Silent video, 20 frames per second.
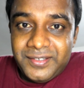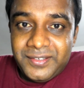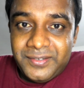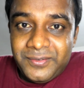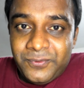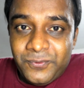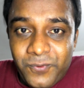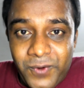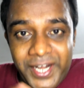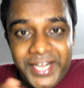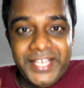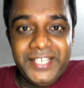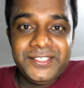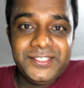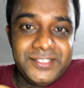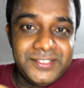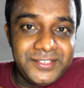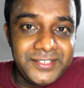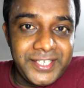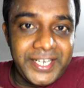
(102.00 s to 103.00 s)
what
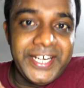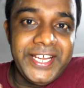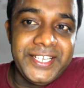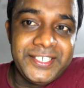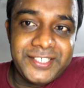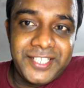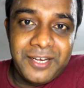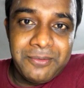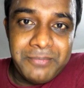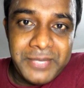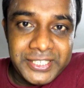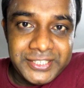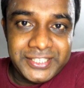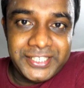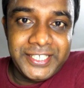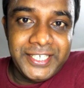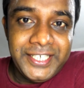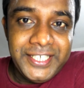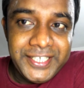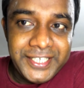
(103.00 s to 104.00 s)
is traditional
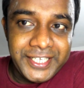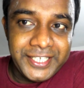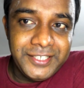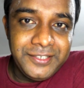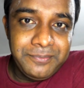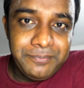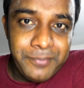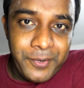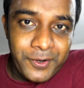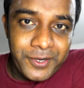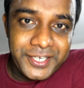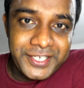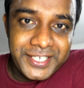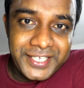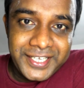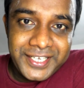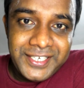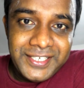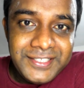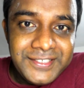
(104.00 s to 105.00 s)
method in
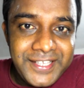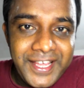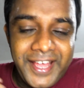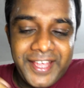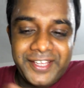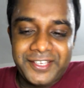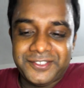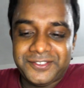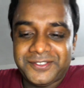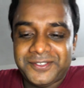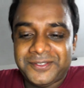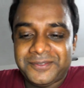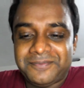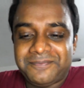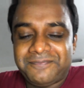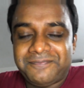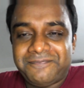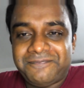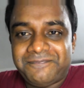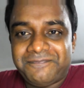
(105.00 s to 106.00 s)
political science,
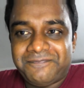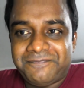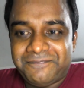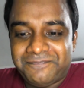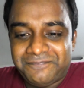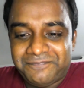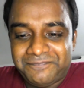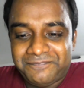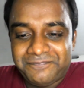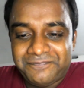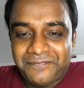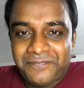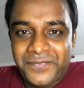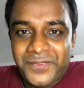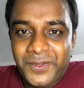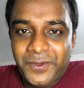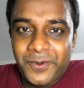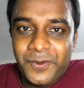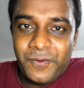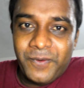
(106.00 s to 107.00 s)

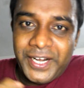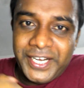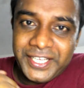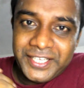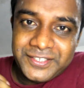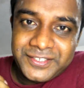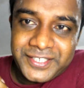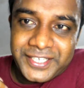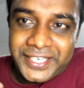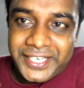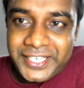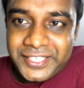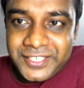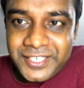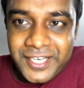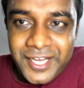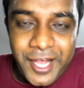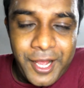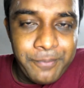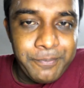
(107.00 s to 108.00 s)
or what is
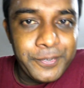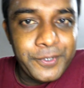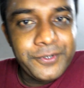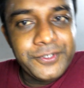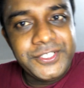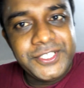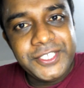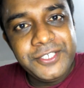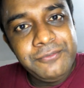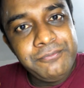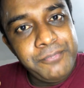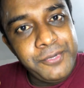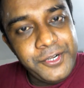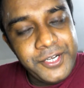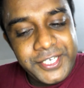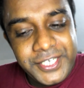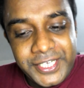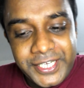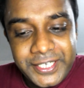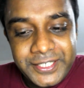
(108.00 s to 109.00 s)
traditional approach in
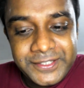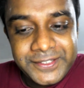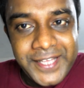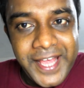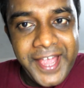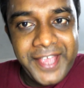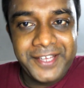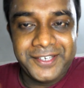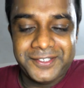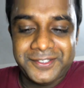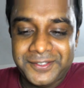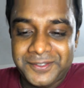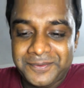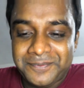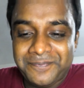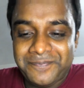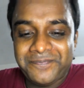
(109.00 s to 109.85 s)
political science.